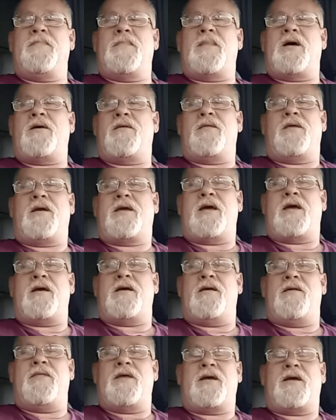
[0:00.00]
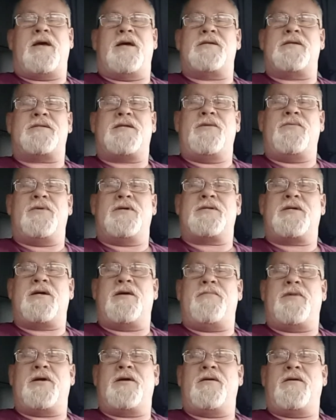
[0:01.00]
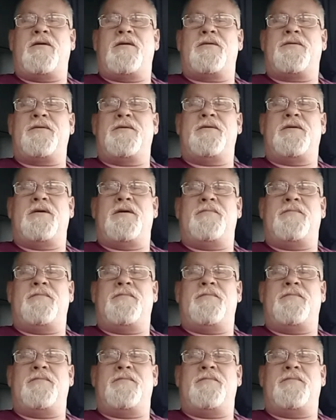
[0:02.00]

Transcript: No, they can't see what's coming, Garth.